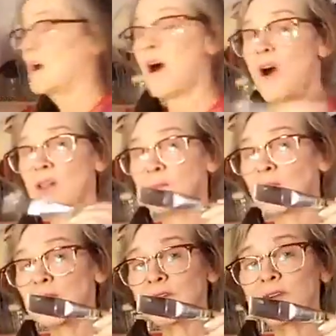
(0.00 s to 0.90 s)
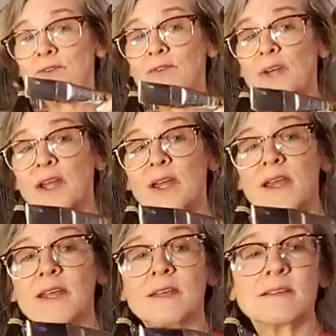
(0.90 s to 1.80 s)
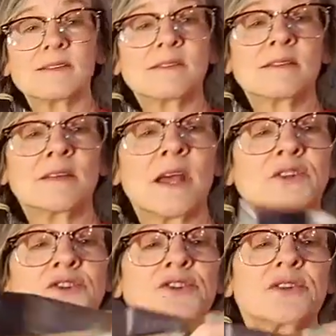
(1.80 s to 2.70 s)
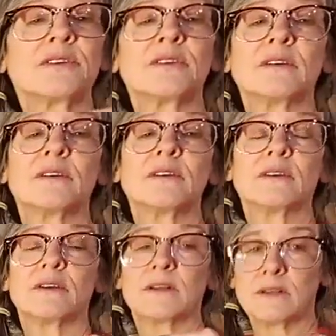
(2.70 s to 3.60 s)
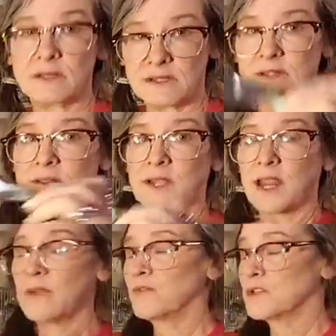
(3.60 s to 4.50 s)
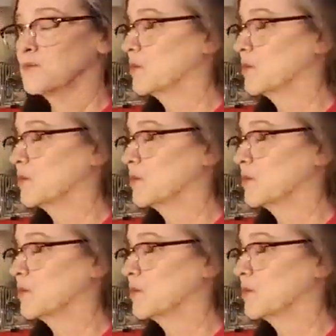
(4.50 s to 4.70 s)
all I'm going to do is touch the canvas